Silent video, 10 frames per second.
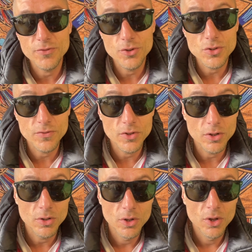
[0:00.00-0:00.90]
First of
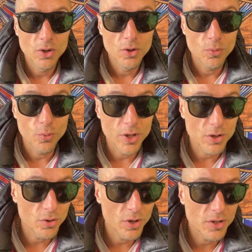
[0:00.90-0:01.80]
all, we
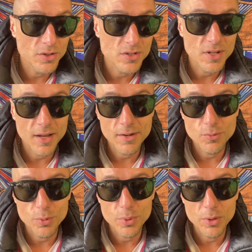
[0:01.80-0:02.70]
don't understand
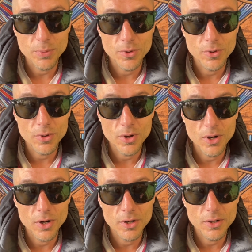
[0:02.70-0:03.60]
what people
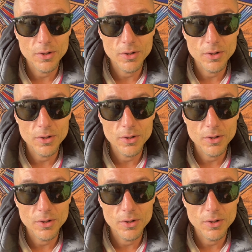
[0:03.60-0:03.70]
are